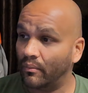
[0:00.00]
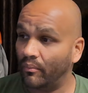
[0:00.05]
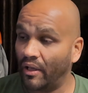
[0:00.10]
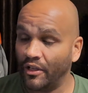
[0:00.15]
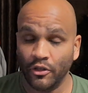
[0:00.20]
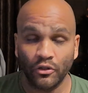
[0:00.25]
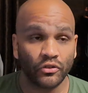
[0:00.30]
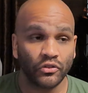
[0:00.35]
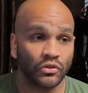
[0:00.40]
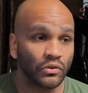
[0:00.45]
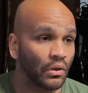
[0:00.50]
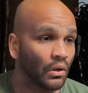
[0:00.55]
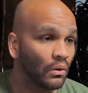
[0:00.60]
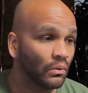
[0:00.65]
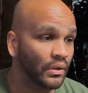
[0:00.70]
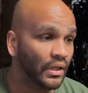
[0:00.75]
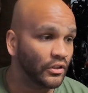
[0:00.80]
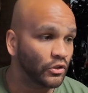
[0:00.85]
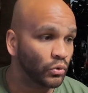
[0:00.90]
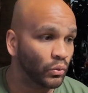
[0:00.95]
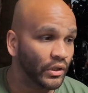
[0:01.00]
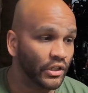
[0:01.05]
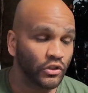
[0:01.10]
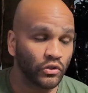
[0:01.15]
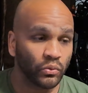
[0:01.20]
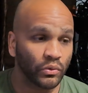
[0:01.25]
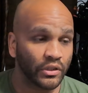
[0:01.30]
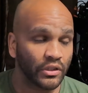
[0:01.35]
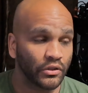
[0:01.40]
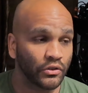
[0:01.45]
I used to own a
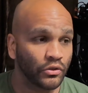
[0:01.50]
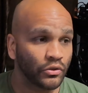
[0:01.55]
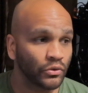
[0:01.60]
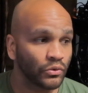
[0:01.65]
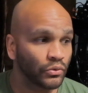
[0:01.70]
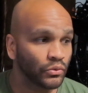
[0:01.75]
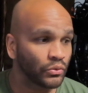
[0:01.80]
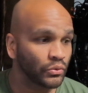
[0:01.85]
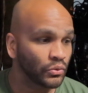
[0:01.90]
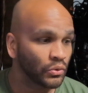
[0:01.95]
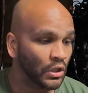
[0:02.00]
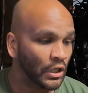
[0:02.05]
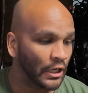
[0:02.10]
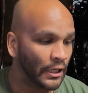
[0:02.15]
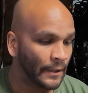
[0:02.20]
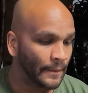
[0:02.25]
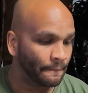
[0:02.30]
2022